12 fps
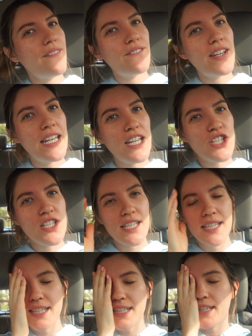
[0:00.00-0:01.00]
finished
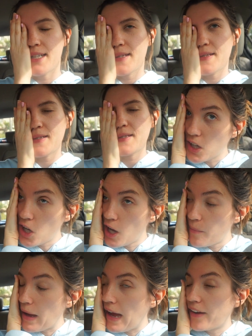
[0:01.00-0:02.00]
his
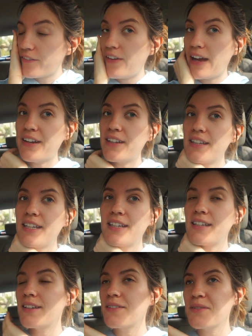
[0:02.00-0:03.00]
callback
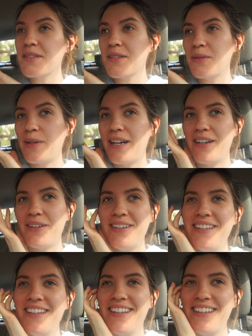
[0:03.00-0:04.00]
finally. It was a while.
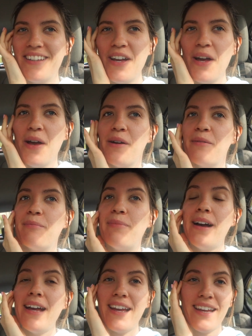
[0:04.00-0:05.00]

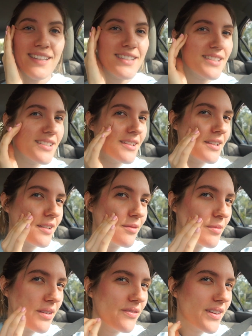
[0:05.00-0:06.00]
But
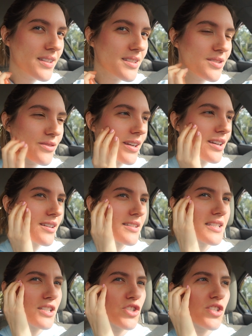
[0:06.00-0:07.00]
my face is red here,
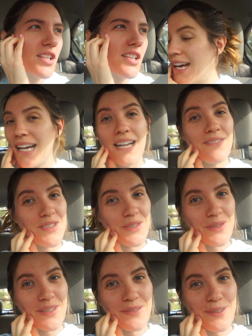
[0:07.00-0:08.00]
it's itchy. I have a
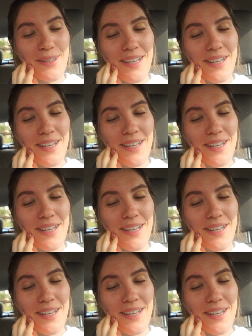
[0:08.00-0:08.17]
story for you